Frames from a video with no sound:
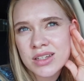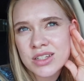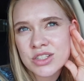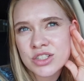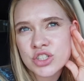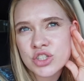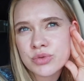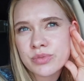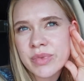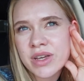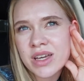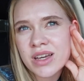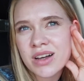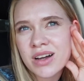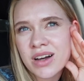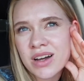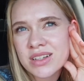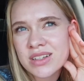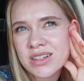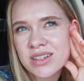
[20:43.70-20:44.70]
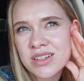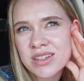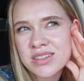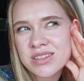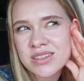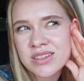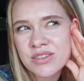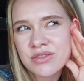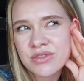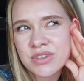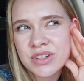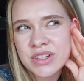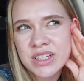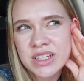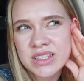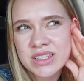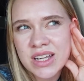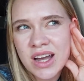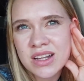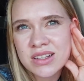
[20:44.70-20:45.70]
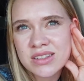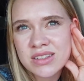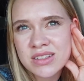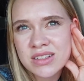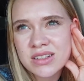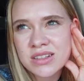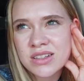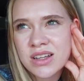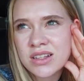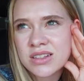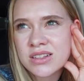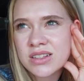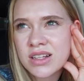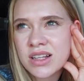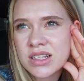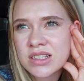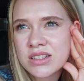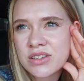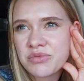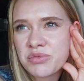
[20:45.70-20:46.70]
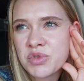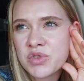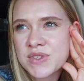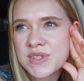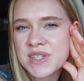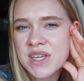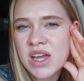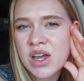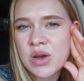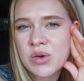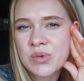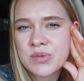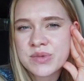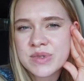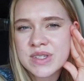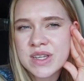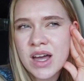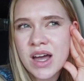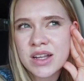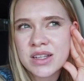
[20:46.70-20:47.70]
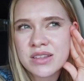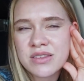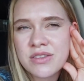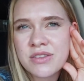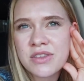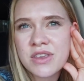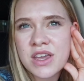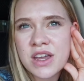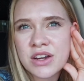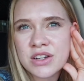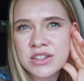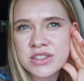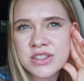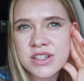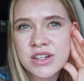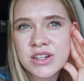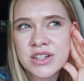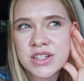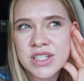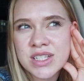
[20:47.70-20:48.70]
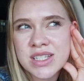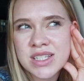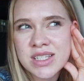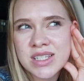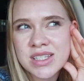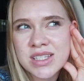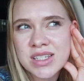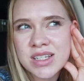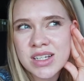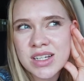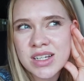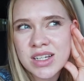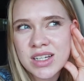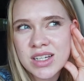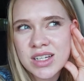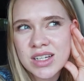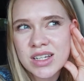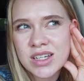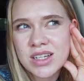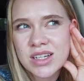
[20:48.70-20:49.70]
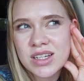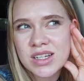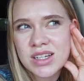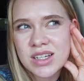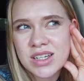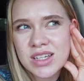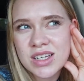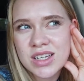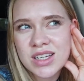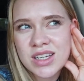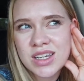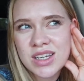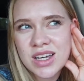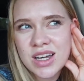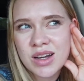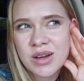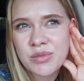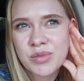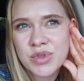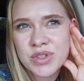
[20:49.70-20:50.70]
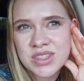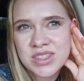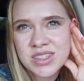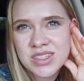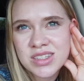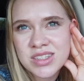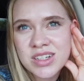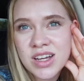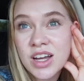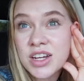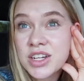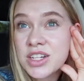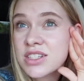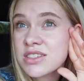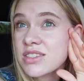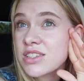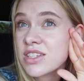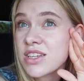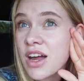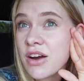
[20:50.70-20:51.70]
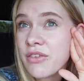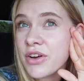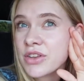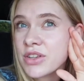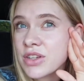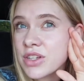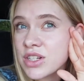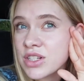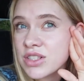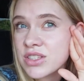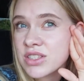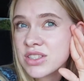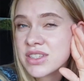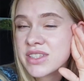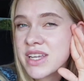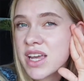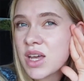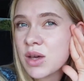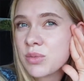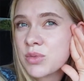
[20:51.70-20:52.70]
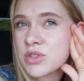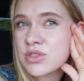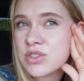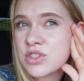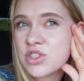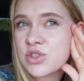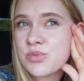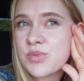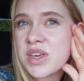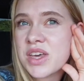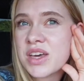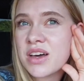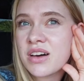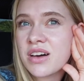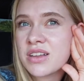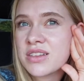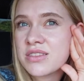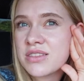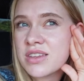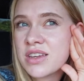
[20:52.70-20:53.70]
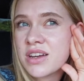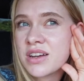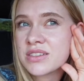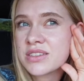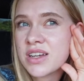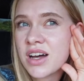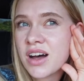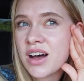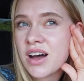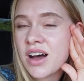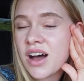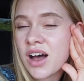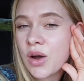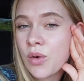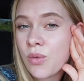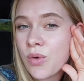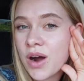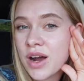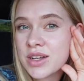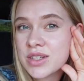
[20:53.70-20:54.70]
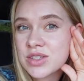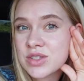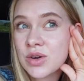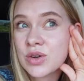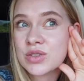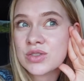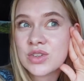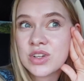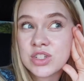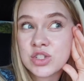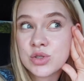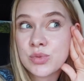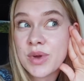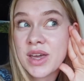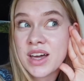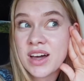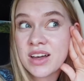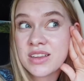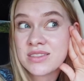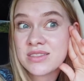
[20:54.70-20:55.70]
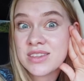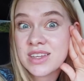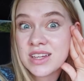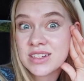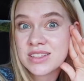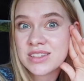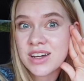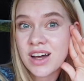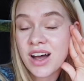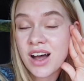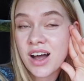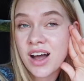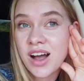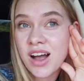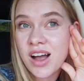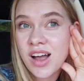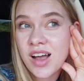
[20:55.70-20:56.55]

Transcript: in Jamaica it's not really that, not a lot of museums and theaters. Yeah, but Errol, you need to take me to a Jamaican theater. I want to go to a Jamaican theater.